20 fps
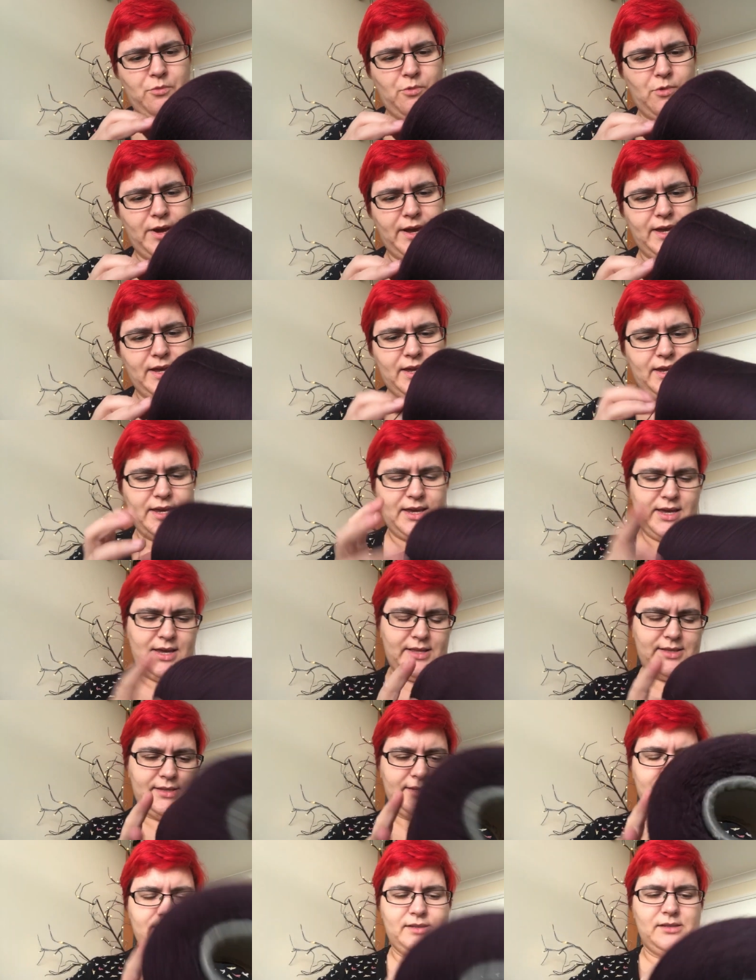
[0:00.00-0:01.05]
Wait,
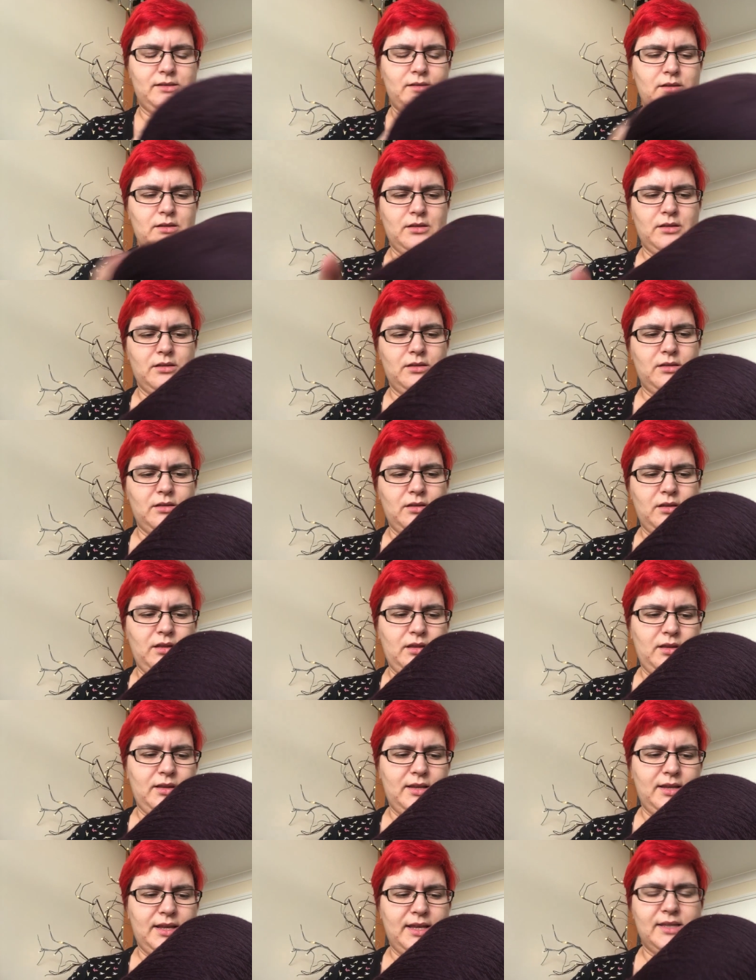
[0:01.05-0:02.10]
it's
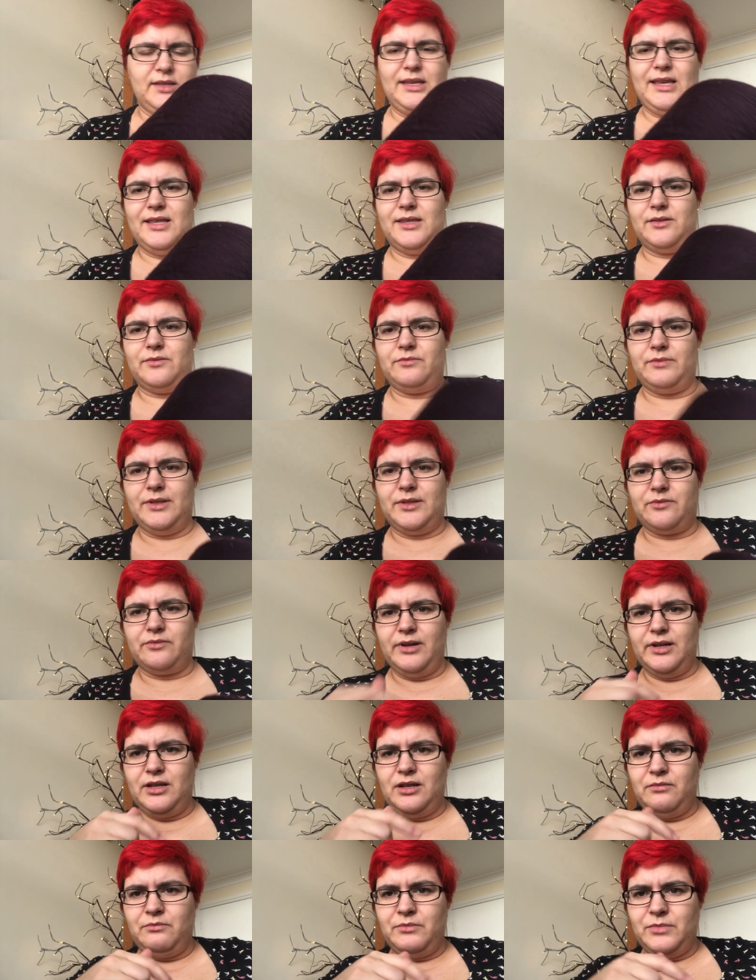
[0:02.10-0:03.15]
it, it's it's
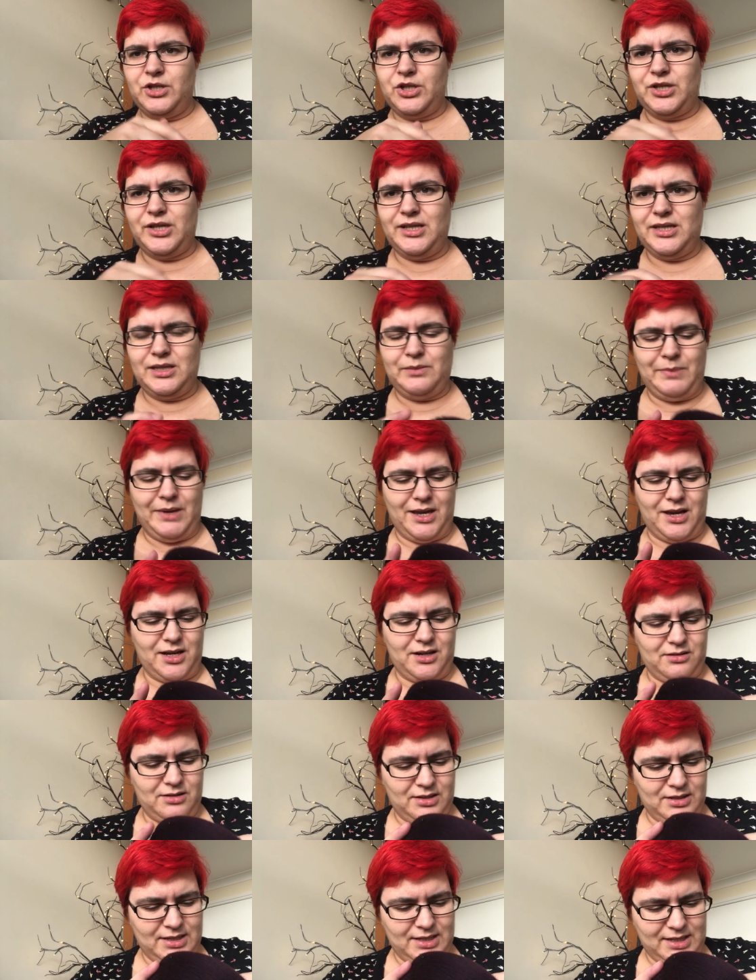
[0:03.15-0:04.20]
written in machine speak. I
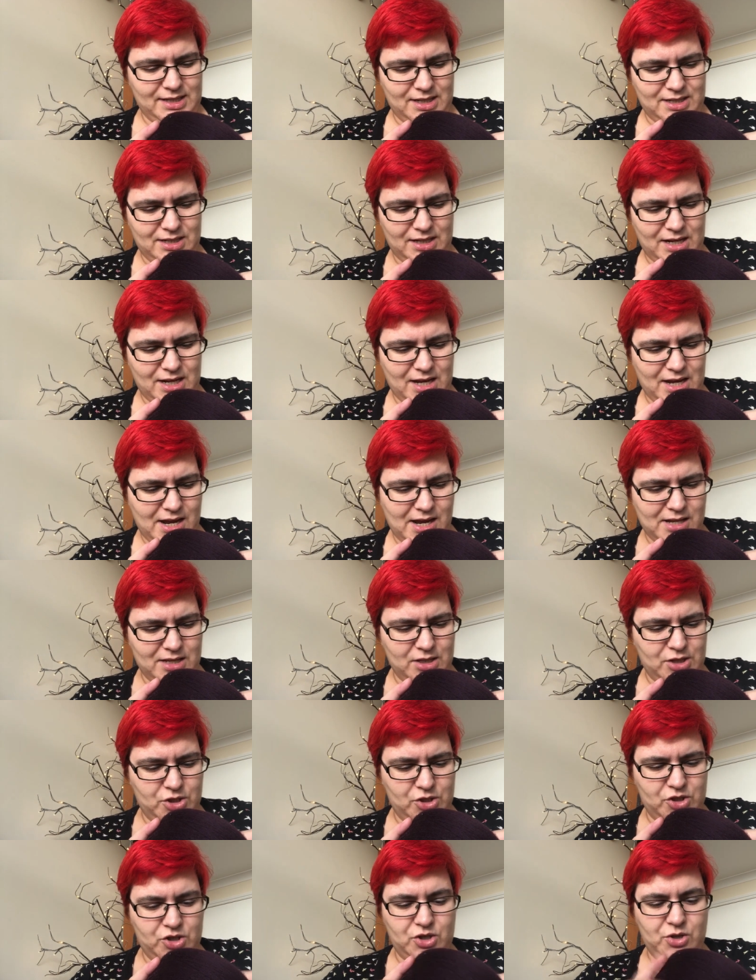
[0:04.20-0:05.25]
don't understand it. It
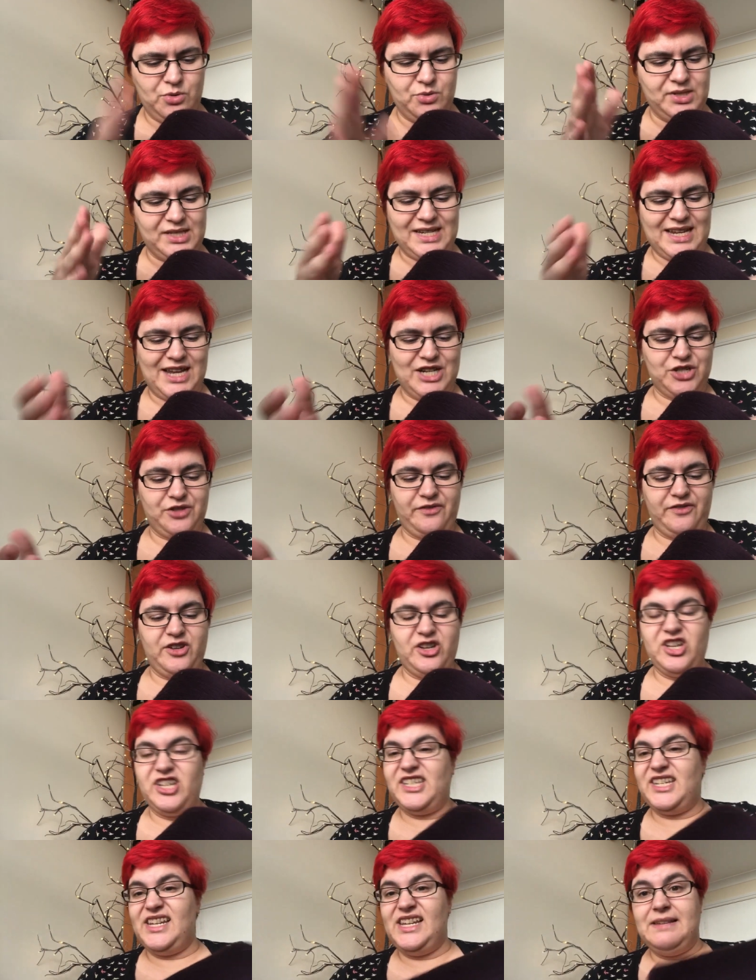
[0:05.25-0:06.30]
two slash
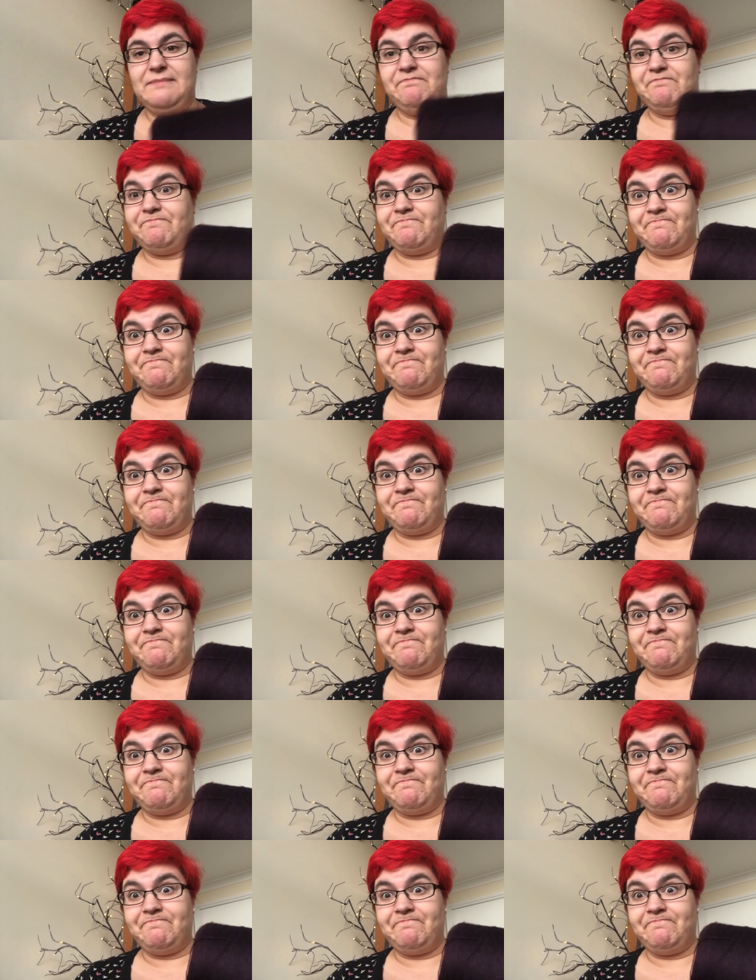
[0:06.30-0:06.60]
thirty.